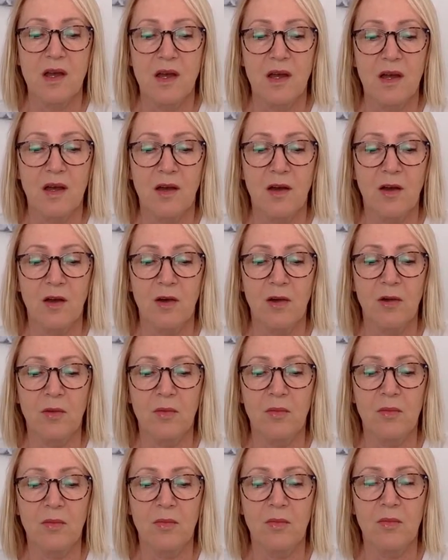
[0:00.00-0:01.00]

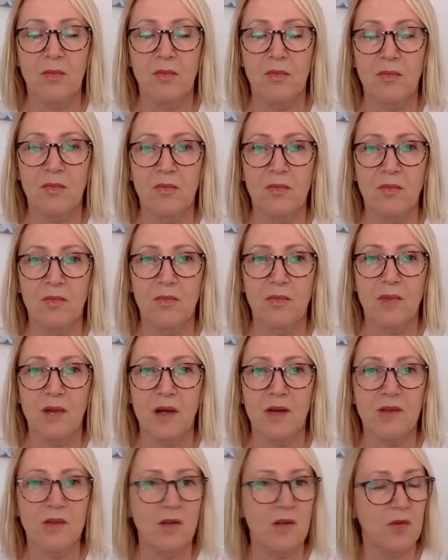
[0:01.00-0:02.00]
Um, I
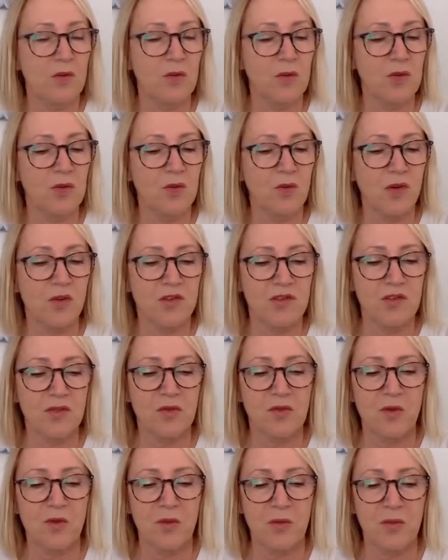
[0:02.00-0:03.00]
don't know where you're watching from.